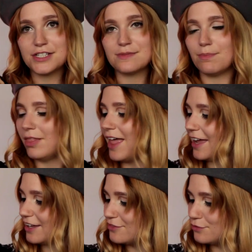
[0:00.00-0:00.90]
just
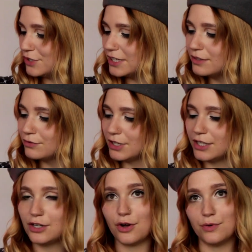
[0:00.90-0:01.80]
black and really,
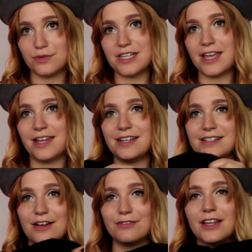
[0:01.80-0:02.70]
really cozy, and
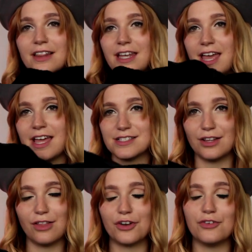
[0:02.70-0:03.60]
it definitely adds
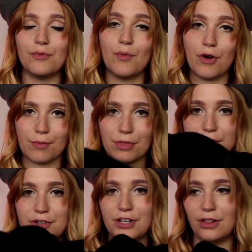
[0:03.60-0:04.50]
a lot of warmth
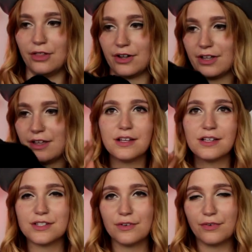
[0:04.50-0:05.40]
to your look.
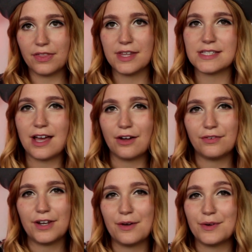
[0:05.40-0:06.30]
So for this
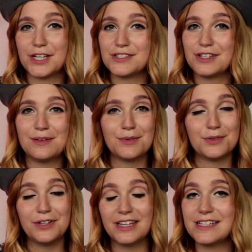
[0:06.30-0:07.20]
outfit, I wanted to keep
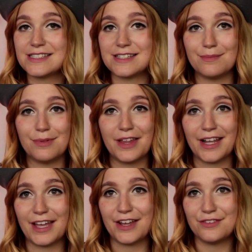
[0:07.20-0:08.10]
it really simple
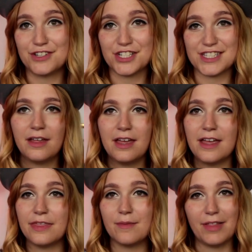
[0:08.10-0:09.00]
and kind of just
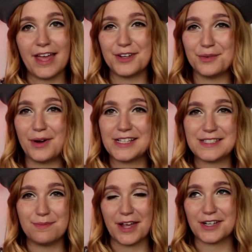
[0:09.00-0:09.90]
in the black and
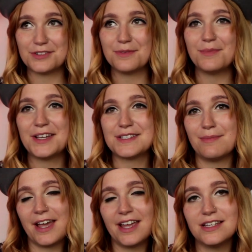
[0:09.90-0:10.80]
white spectrum, because
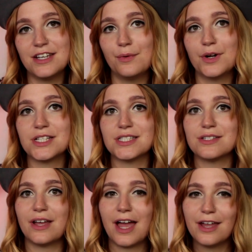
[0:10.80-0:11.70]
my idea was
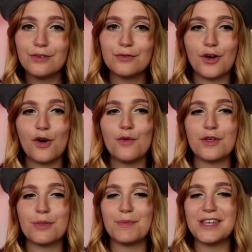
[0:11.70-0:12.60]
to kind of go
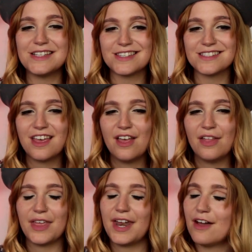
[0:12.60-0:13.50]
with pieces
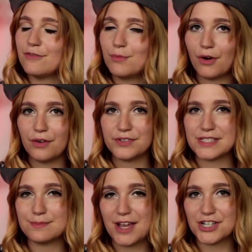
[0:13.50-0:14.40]
that have more of a
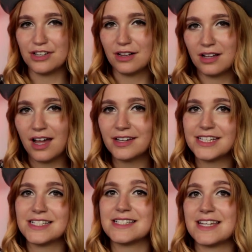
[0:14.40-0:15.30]
special
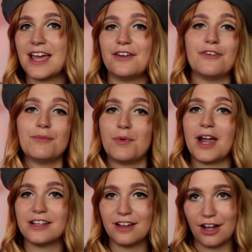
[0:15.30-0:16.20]
cut instead of
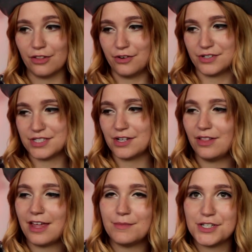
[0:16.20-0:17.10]
bright colors. So
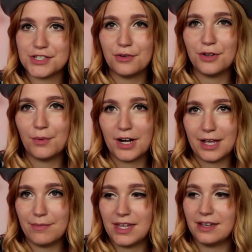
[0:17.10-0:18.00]
let me show you what
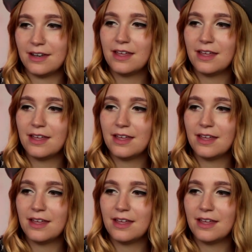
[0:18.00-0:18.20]
I mean.